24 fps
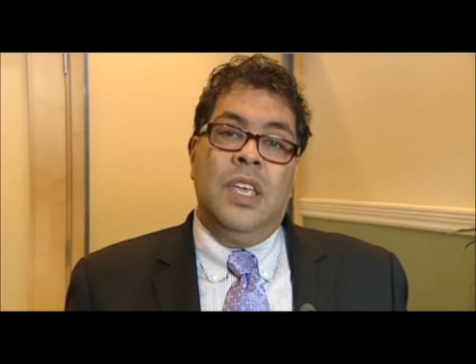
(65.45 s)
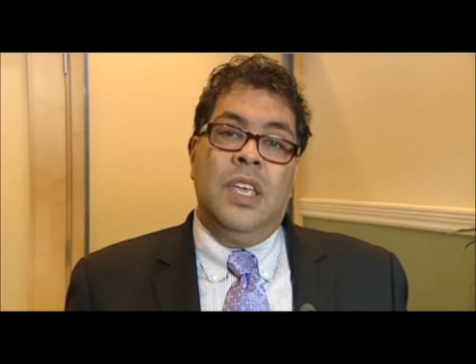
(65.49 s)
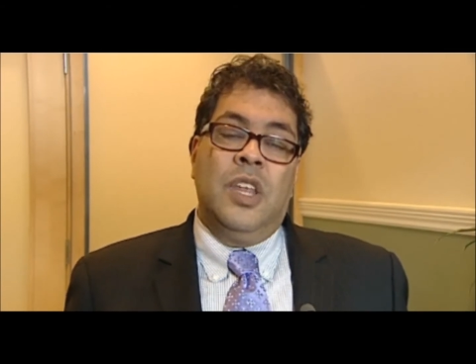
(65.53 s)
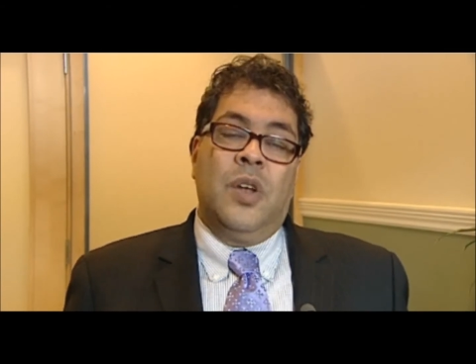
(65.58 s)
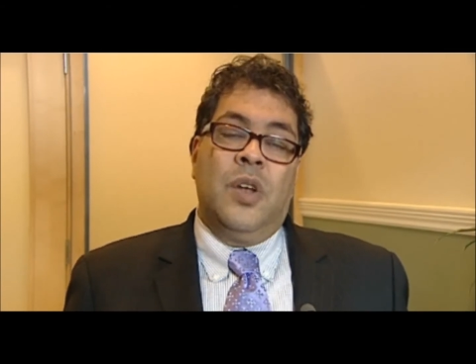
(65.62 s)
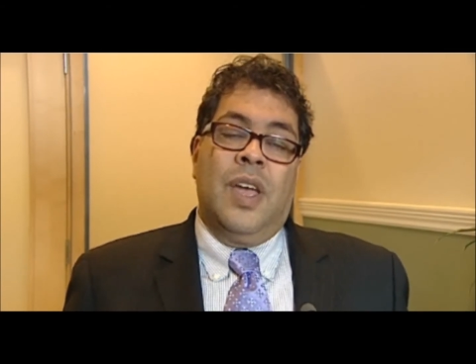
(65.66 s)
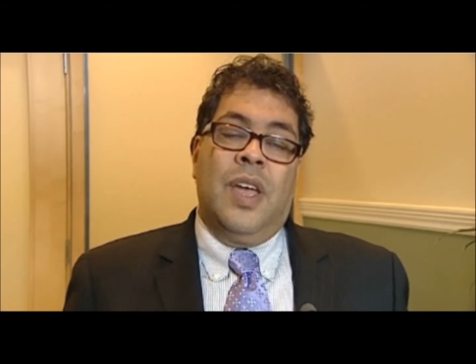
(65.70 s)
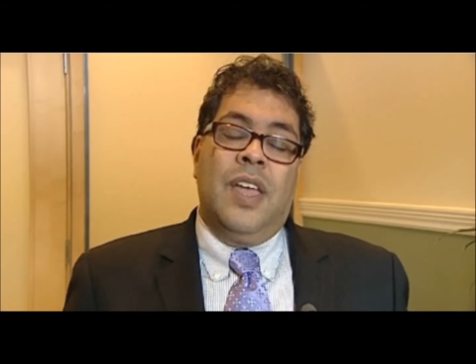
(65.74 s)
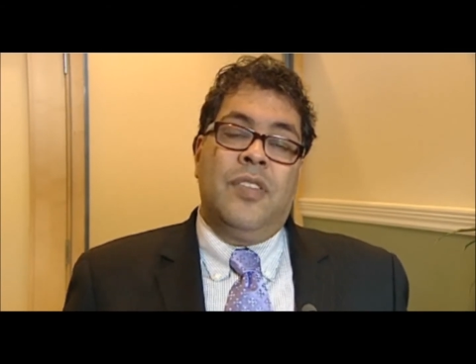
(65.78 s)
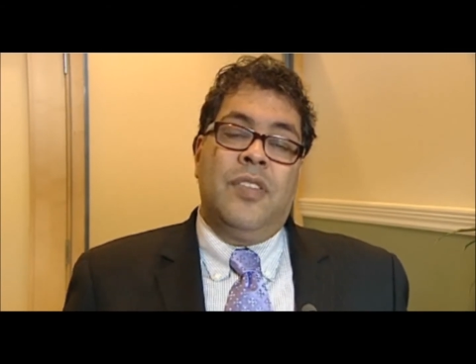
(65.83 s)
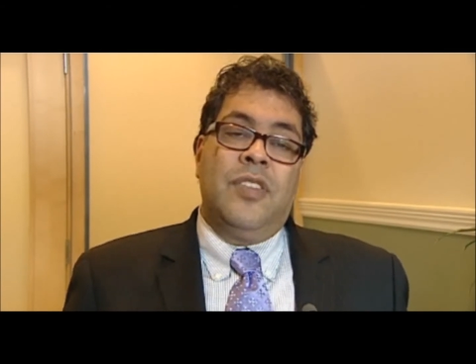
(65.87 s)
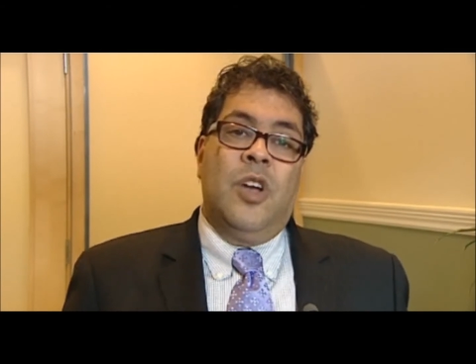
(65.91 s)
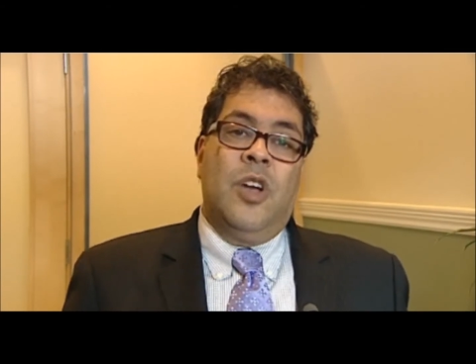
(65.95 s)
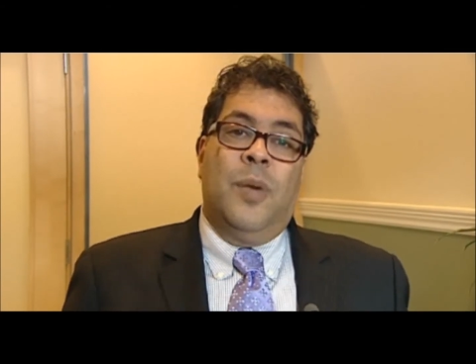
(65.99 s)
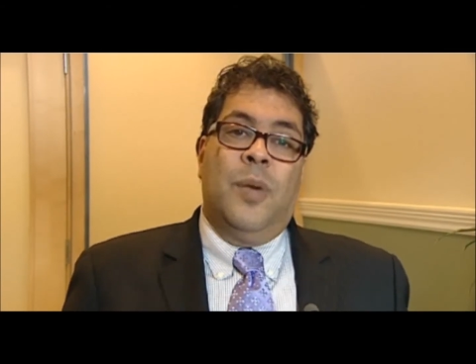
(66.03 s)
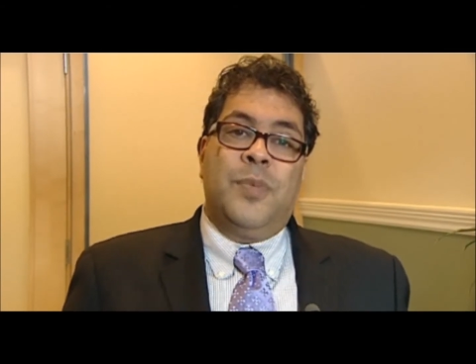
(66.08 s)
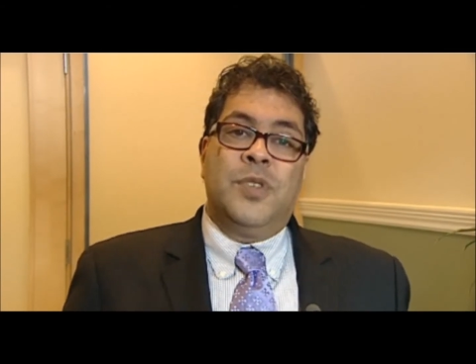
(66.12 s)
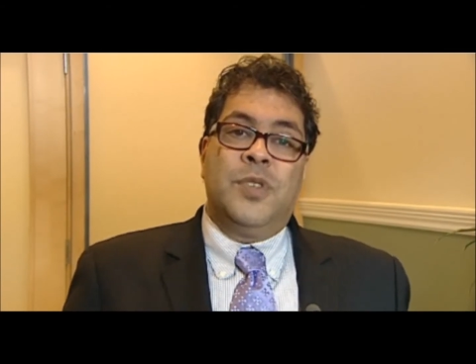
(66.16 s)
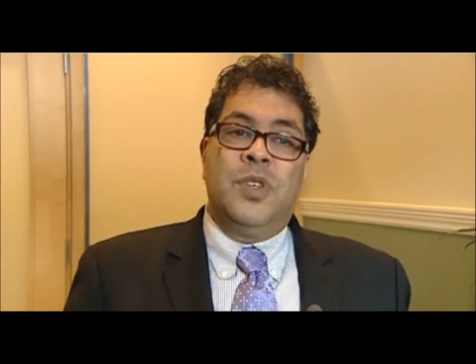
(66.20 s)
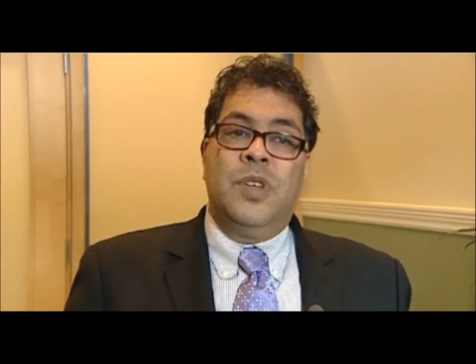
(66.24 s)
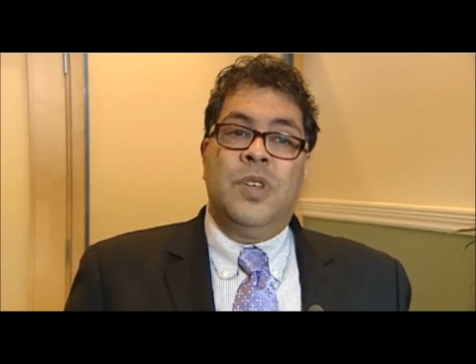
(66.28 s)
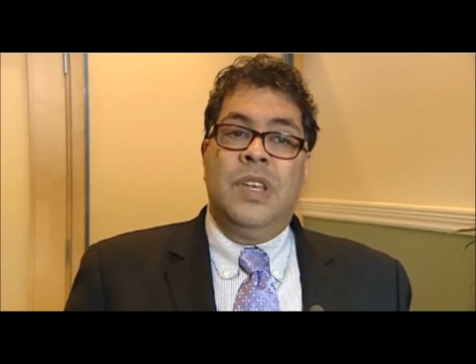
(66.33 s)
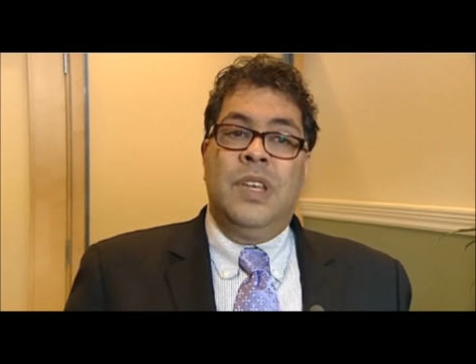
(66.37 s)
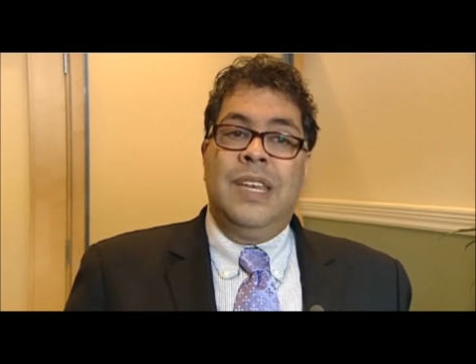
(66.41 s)
You know, I had the
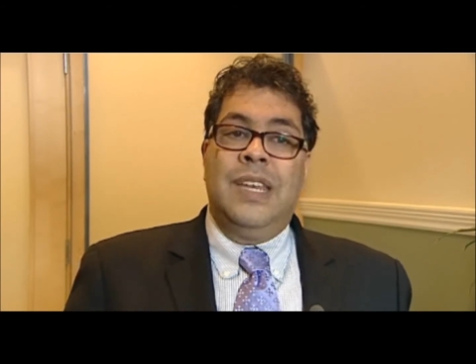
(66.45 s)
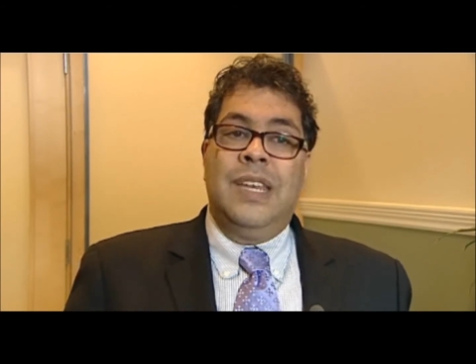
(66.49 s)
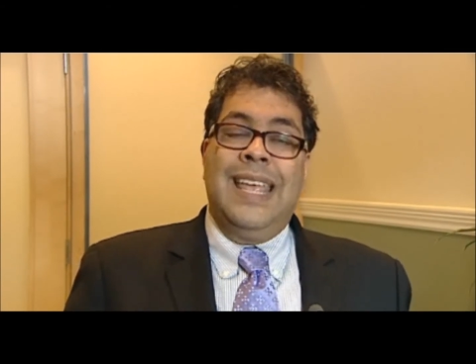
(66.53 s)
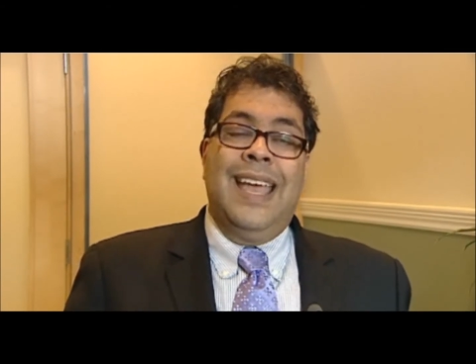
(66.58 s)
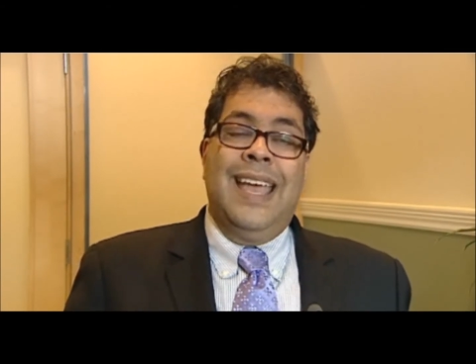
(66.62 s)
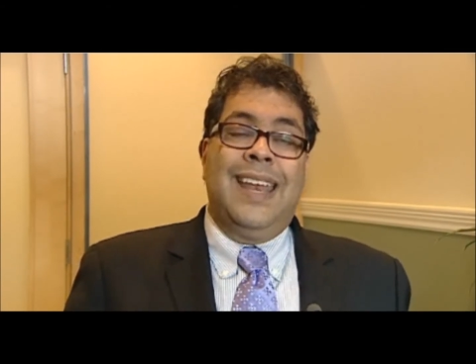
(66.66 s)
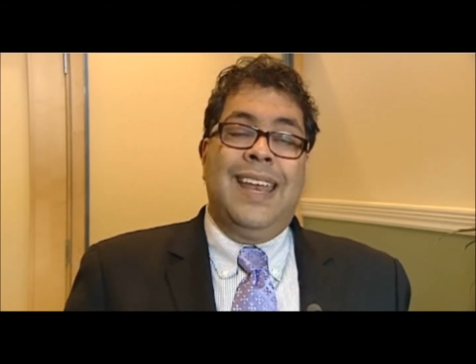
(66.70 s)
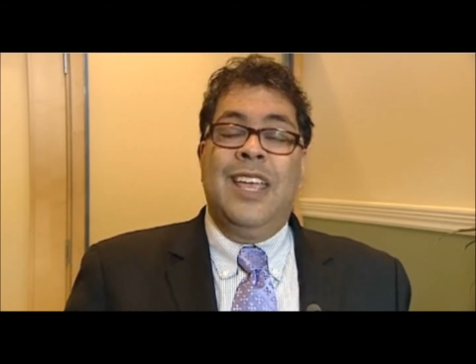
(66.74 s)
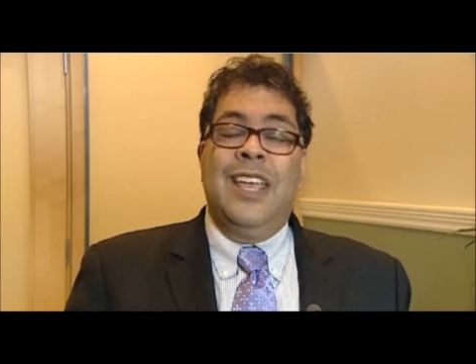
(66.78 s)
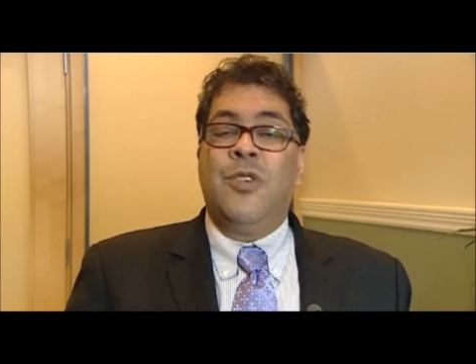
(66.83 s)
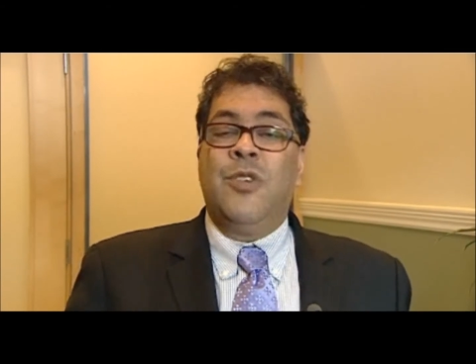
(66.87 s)
opportunity to get